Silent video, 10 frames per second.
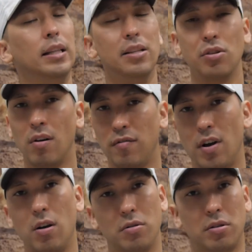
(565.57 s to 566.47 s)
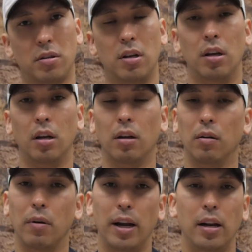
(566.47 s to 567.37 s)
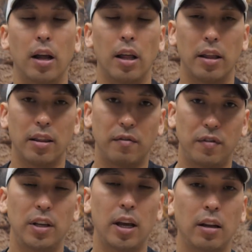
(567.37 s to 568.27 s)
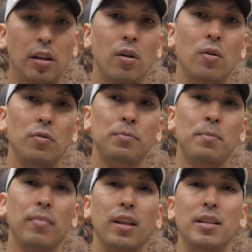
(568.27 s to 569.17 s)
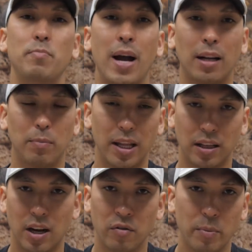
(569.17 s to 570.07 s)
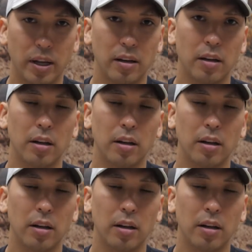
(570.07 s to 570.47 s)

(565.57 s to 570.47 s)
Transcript: That's all false. Right? The VA loan is backed by the government.